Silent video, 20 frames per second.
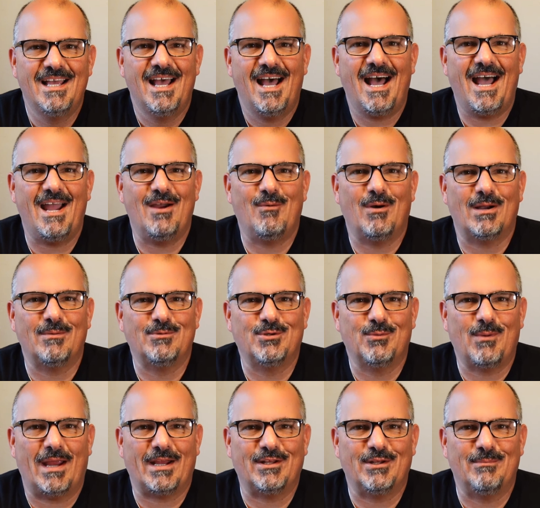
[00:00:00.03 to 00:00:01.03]
Hi, welcome to
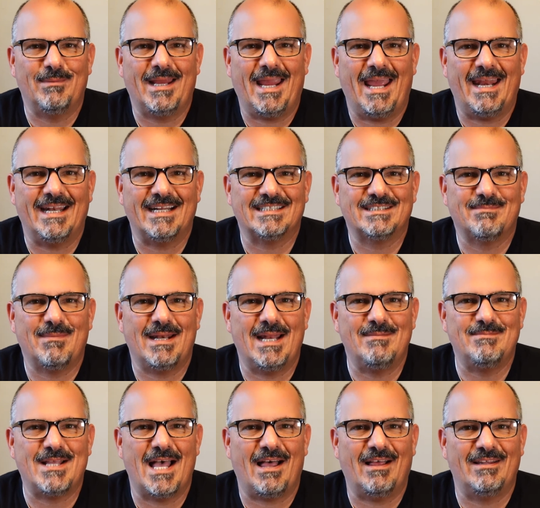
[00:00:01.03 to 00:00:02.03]
Regular Mechanics. My
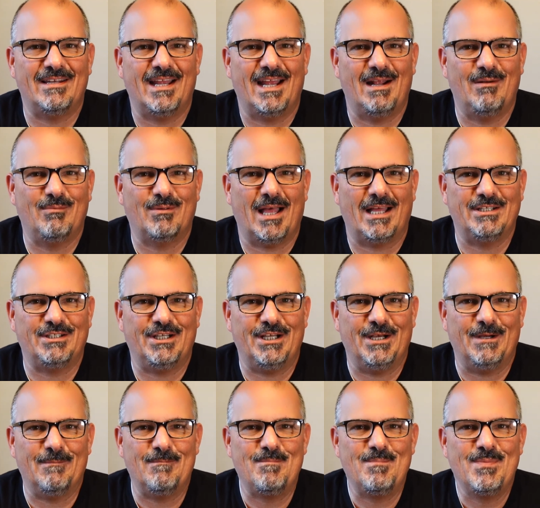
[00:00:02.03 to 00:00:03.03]
name's Alan. I'm glad you're
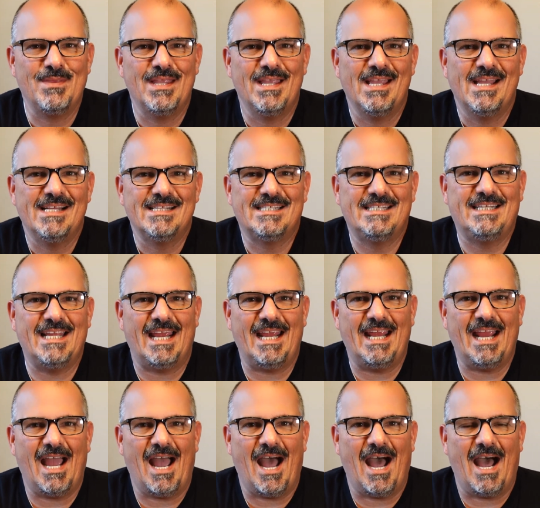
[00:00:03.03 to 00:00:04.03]
here.
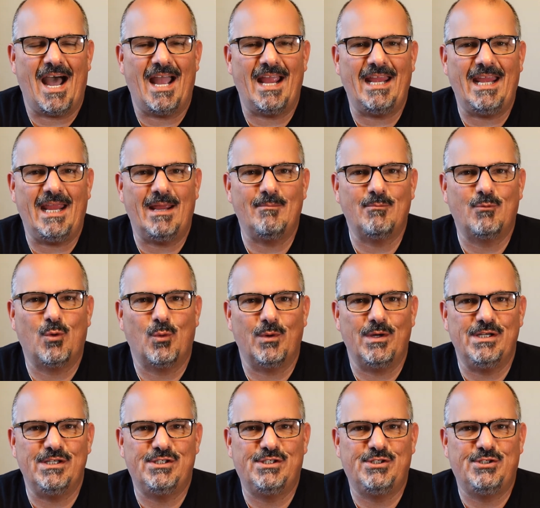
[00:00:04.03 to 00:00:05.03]
Today I am
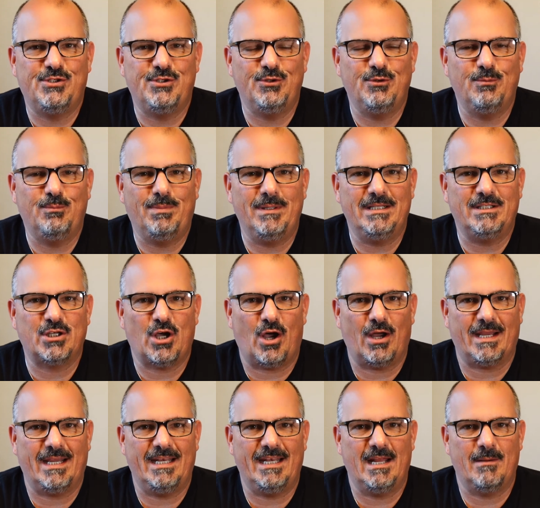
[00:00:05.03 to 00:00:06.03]
going to be
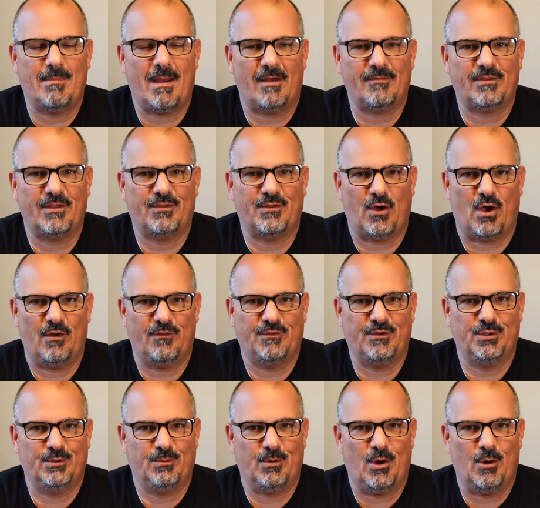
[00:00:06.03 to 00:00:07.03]
talking about the Thoth
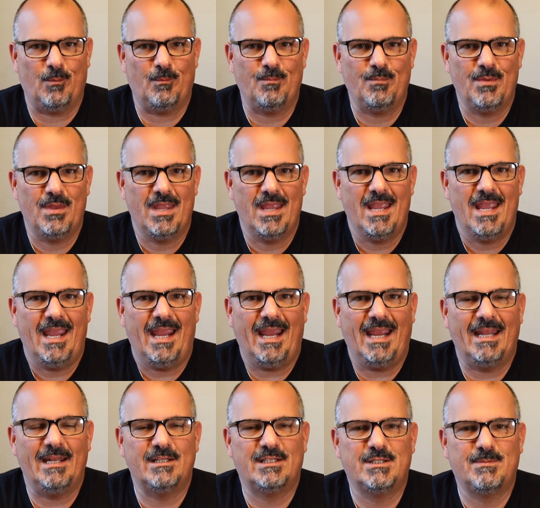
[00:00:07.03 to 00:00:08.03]
Tarot,
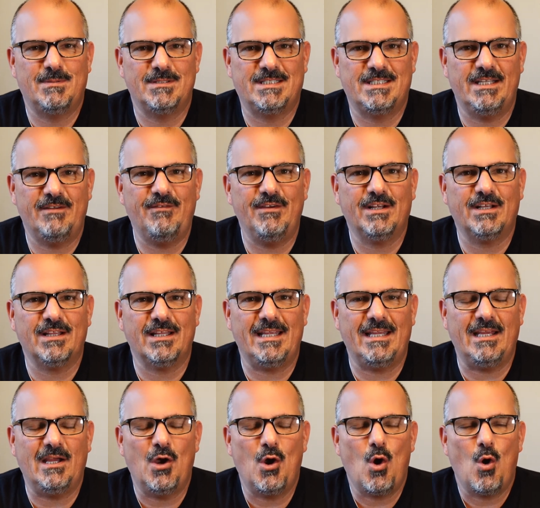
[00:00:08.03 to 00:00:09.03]
and
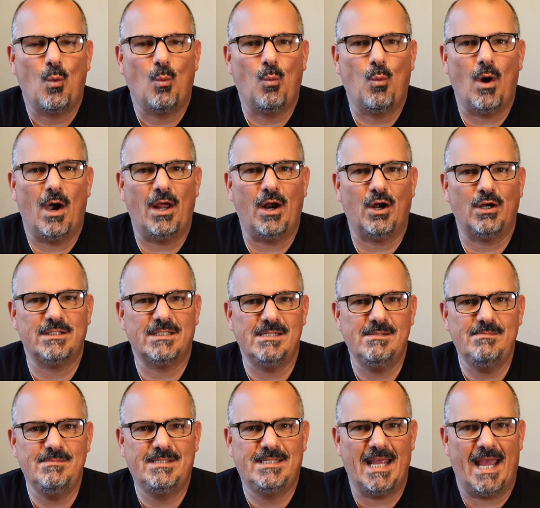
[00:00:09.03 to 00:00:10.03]
specifically what are
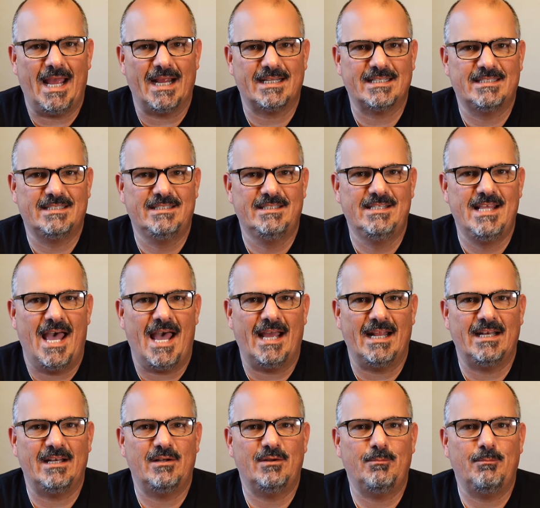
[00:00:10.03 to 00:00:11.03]
some decks
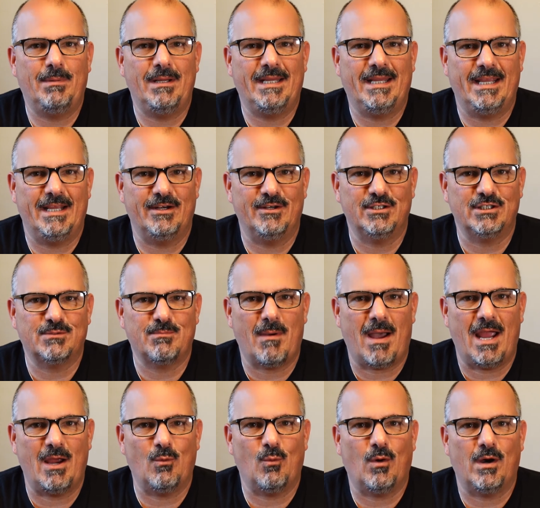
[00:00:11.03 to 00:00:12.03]
that beginners
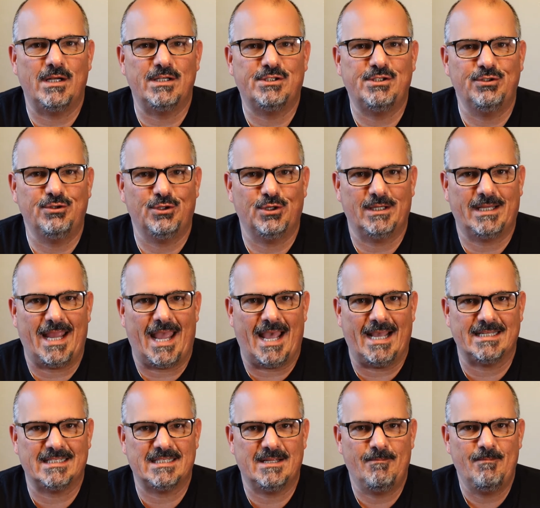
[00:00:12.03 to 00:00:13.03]
might want to look
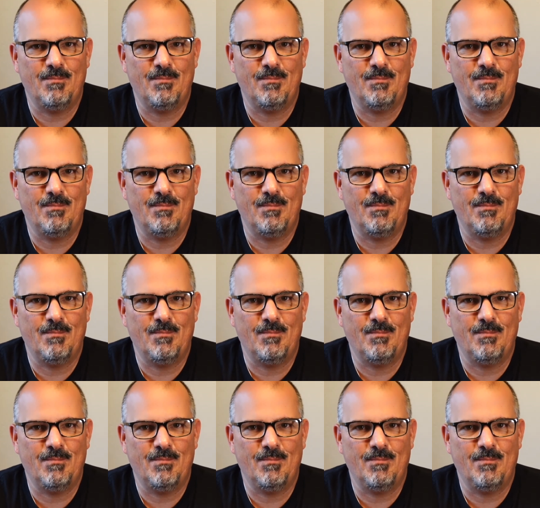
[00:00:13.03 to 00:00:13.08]
at